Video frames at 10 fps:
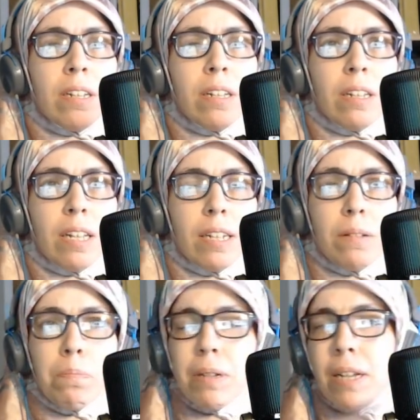like
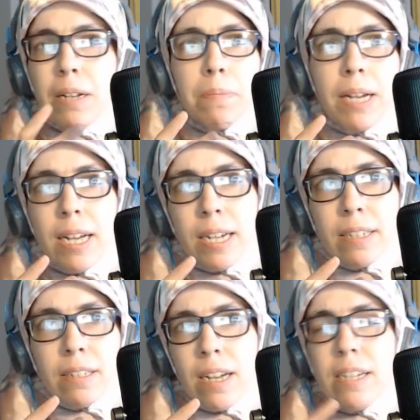blind
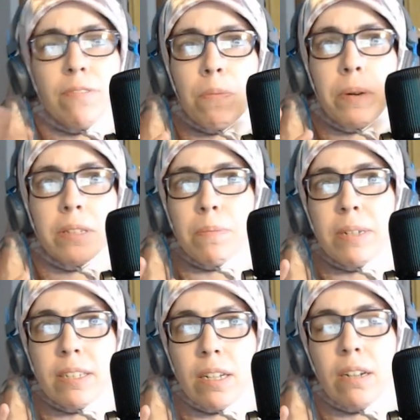bags. I never bought them
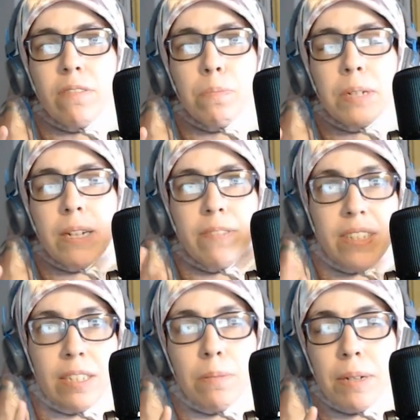myself, but I've
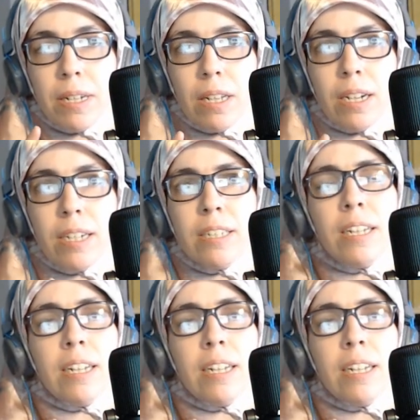seen them online.